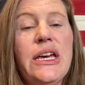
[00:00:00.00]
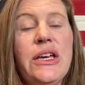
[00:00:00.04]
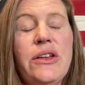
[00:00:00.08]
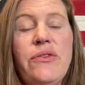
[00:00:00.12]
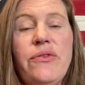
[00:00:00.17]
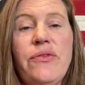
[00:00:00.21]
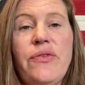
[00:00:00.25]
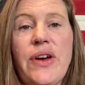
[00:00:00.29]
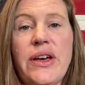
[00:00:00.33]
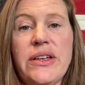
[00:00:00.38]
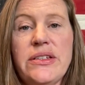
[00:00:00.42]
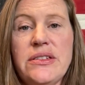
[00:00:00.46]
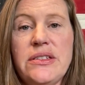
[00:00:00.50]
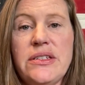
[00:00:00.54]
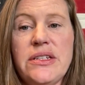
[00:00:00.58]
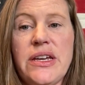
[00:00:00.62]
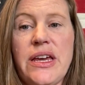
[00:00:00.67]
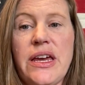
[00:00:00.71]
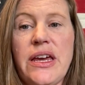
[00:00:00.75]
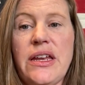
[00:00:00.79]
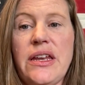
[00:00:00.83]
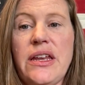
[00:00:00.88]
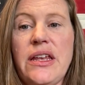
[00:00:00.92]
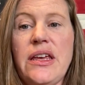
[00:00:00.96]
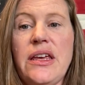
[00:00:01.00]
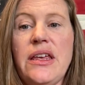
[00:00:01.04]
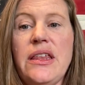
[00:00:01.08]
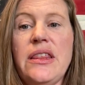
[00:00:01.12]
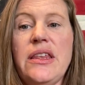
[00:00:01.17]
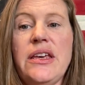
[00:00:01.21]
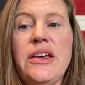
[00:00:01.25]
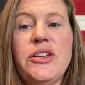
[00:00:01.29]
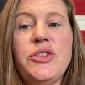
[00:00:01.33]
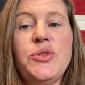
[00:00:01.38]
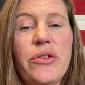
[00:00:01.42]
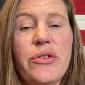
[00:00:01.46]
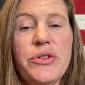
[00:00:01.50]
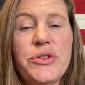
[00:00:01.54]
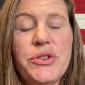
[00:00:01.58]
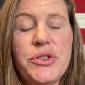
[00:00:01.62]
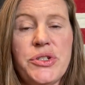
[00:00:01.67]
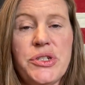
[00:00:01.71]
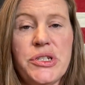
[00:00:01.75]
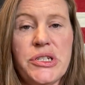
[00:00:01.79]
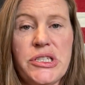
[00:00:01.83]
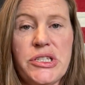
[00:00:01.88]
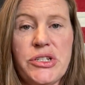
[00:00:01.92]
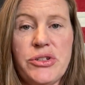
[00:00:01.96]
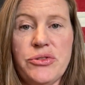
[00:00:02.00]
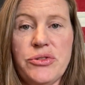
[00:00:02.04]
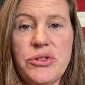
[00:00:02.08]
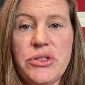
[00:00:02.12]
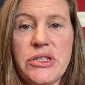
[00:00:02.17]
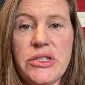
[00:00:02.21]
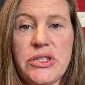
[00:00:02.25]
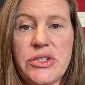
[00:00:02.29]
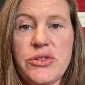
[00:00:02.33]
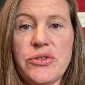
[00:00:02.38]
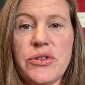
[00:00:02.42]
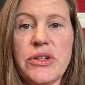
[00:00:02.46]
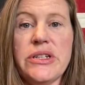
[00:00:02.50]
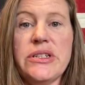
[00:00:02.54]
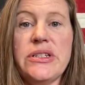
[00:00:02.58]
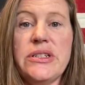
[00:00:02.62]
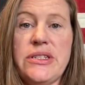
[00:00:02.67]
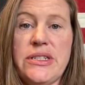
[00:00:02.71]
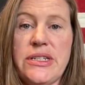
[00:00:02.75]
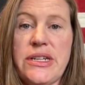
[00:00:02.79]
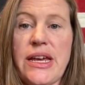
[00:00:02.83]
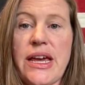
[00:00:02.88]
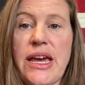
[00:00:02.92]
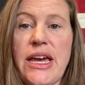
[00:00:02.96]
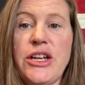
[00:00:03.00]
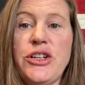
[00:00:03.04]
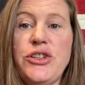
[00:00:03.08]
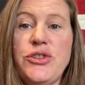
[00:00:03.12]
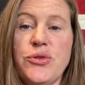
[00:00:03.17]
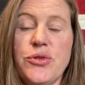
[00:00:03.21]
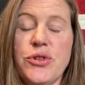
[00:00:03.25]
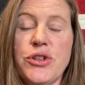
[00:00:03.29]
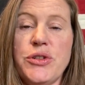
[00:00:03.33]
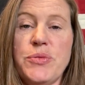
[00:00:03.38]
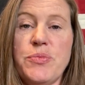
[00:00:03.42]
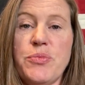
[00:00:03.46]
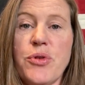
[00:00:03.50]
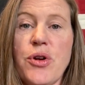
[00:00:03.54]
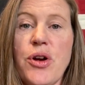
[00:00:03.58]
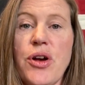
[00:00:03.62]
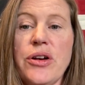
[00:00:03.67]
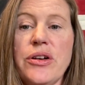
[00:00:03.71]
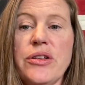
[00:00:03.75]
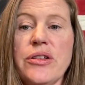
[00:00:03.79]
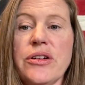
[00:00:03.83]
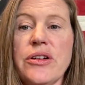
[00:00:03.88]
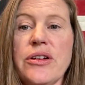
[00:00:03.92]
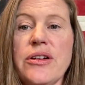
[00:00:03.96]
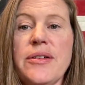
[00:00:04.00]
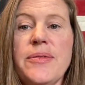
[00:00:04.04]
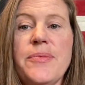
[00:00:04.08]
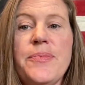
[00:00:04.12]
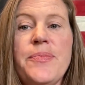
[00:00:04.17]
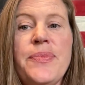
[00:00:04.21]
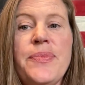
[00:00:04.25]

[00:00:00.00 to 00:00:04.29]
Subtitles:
investigating the 3rd Judicial District DA, George Brockler.